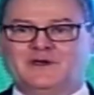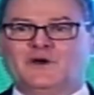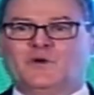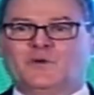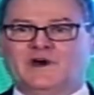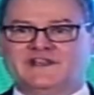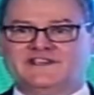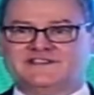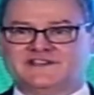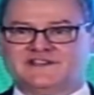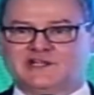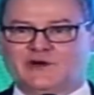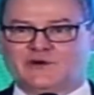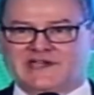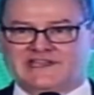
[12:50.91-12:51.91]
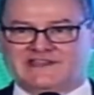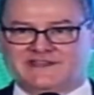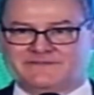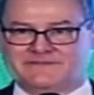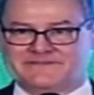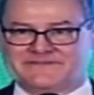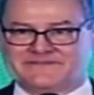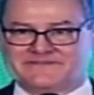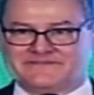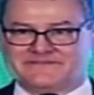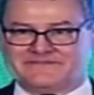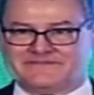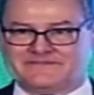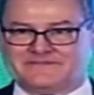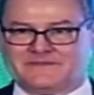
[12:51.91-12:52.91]
One is to locate them.
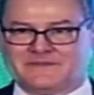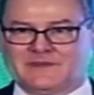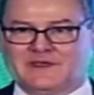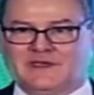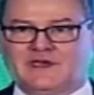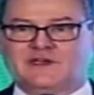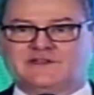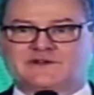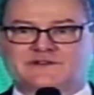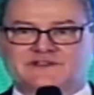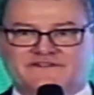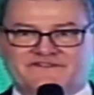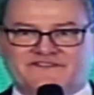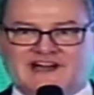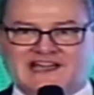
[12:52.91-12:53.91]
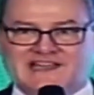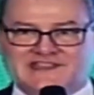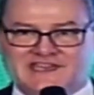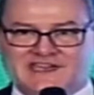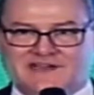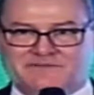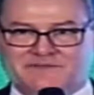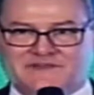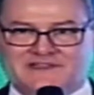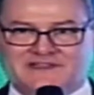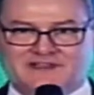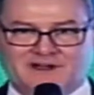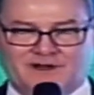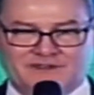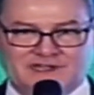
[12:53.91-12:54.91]
So to find them
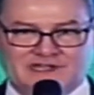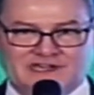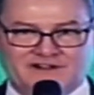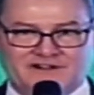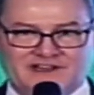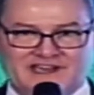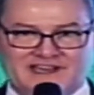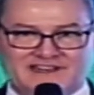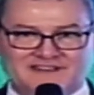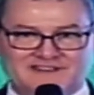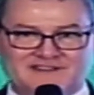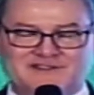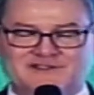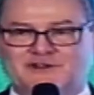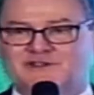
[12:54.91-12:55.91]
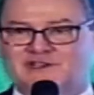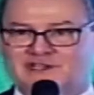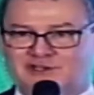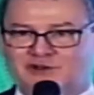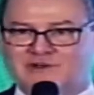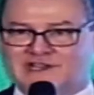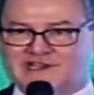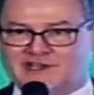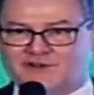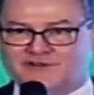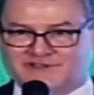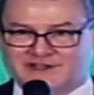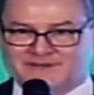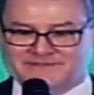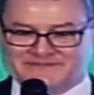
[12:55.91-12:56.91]
on the internet so that you can use them.